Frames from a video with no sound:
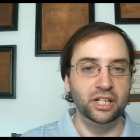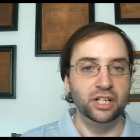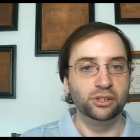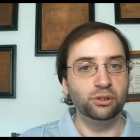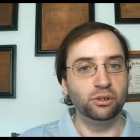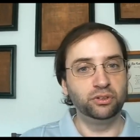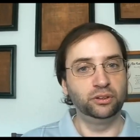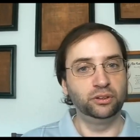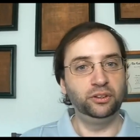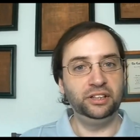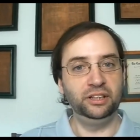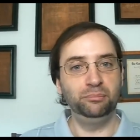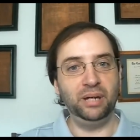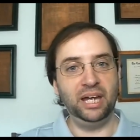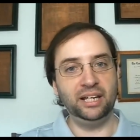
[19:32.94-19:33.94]
So if we're looking
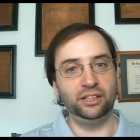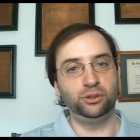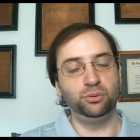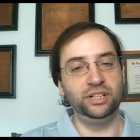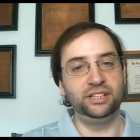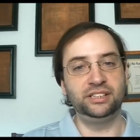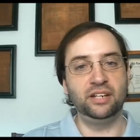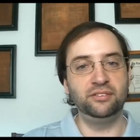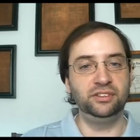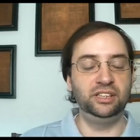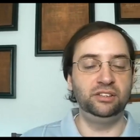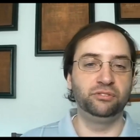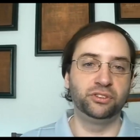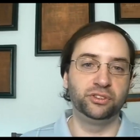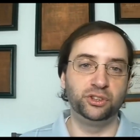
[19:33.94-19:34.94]
back at 2017
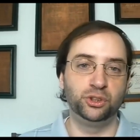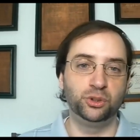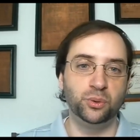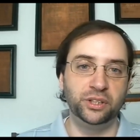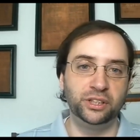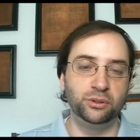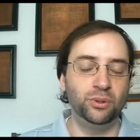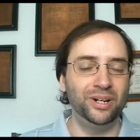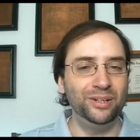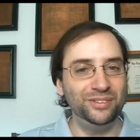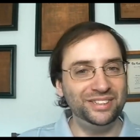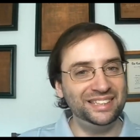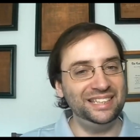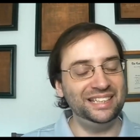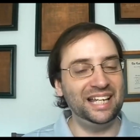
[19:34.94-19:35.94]
versus 2020, we
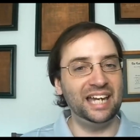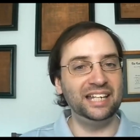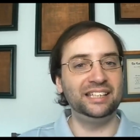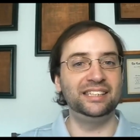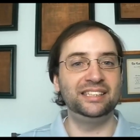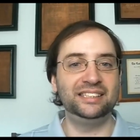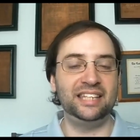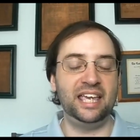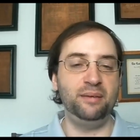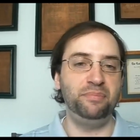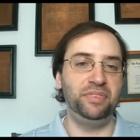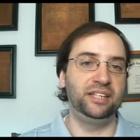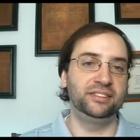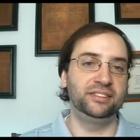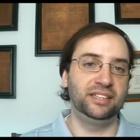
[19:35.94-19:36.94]
see kind of the same
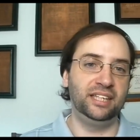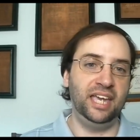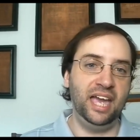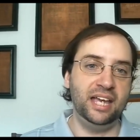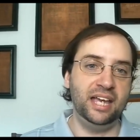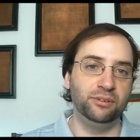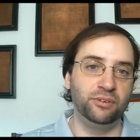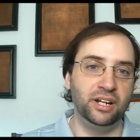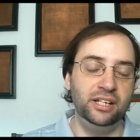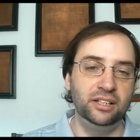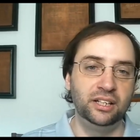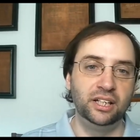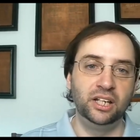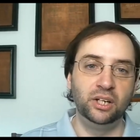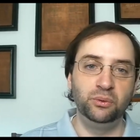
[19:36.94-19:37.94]
things again, right?
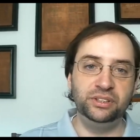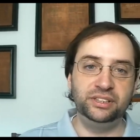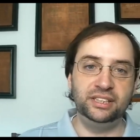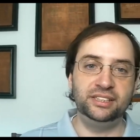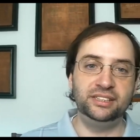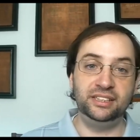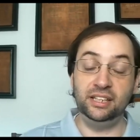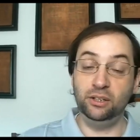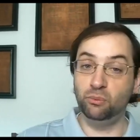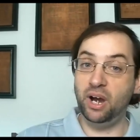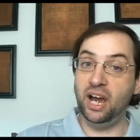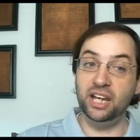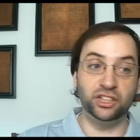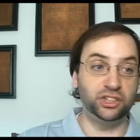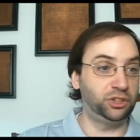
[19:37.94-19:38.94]
We see CNY
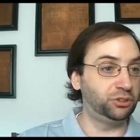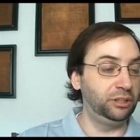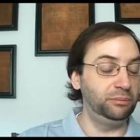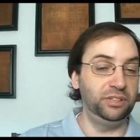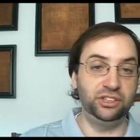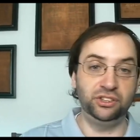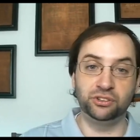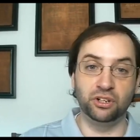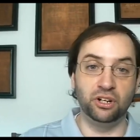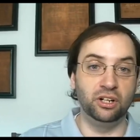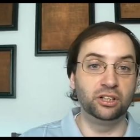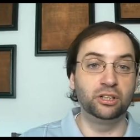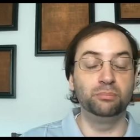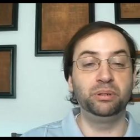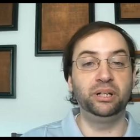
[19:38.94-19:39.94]
extremely strong
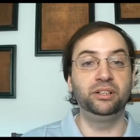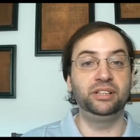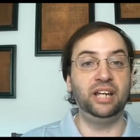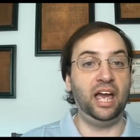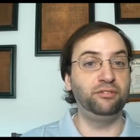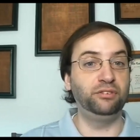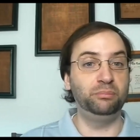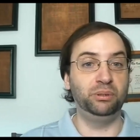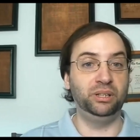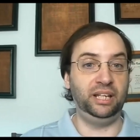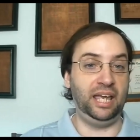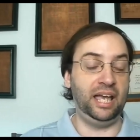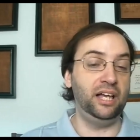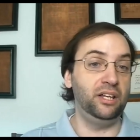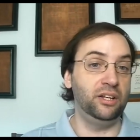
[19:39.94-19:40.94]
compared to everybody
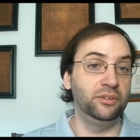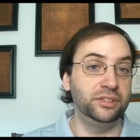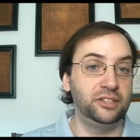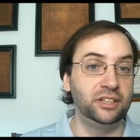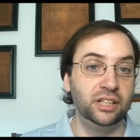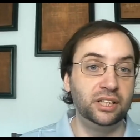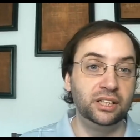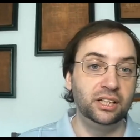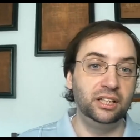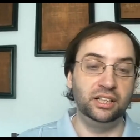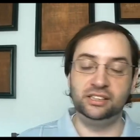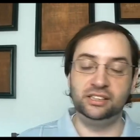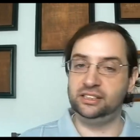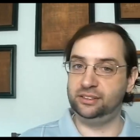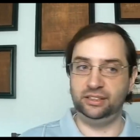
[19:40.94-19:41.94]
else.
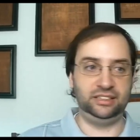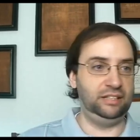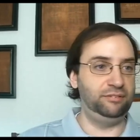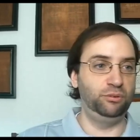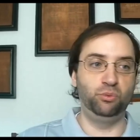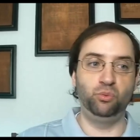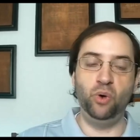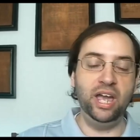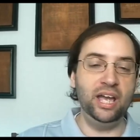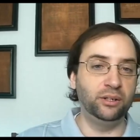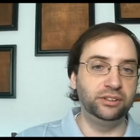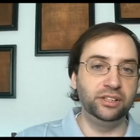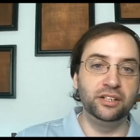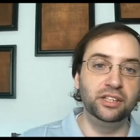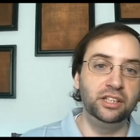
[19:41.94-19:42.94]
It's it's even way
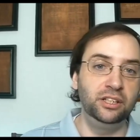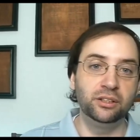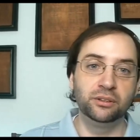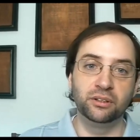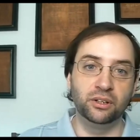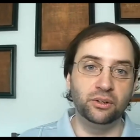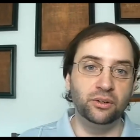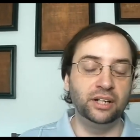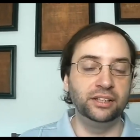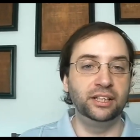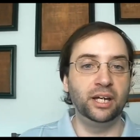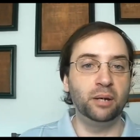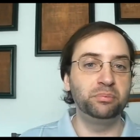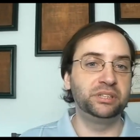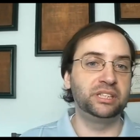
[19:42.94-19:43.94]
outdone the euro on the
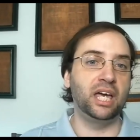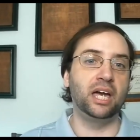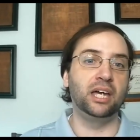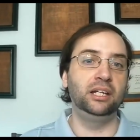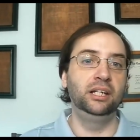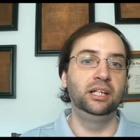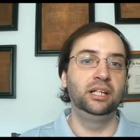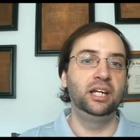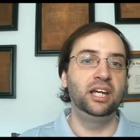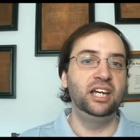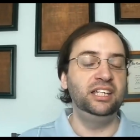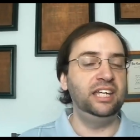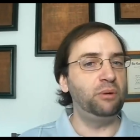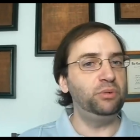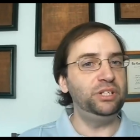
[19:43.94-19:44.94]
upside.
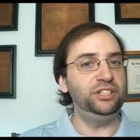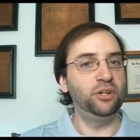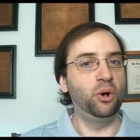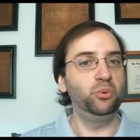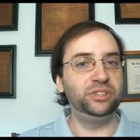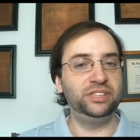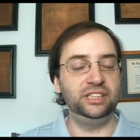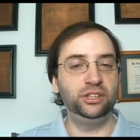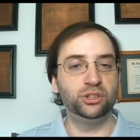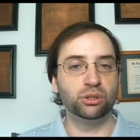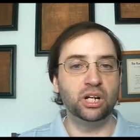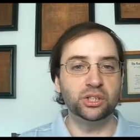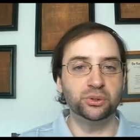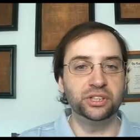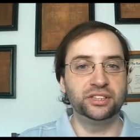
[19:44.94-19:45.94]
Yet we don't see
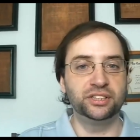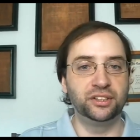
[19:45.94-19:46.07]
treasuries